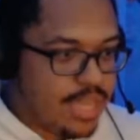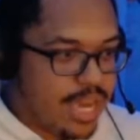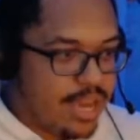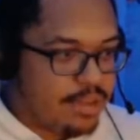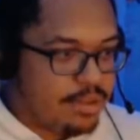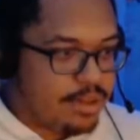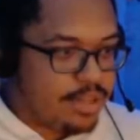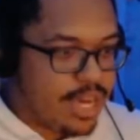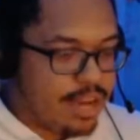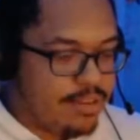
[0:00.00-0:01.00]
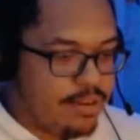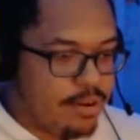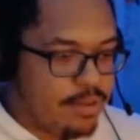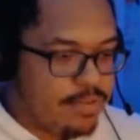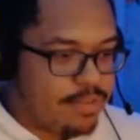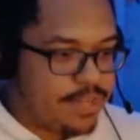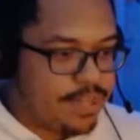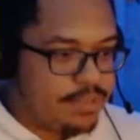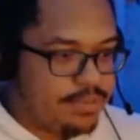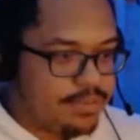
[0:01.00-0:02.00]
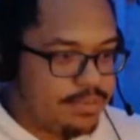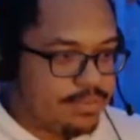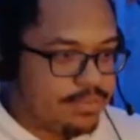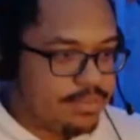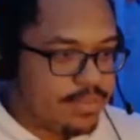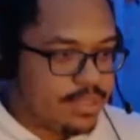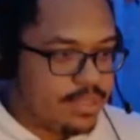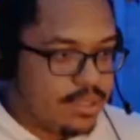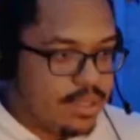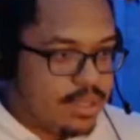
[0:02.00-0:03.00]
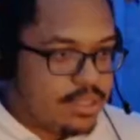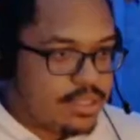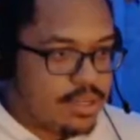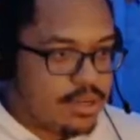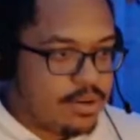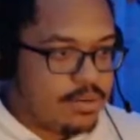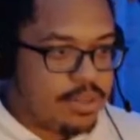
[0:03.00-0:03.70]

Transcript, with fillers: yeah, thought that was the coolest thing. Yeah, you literally got to overfill. Mm-hmm. So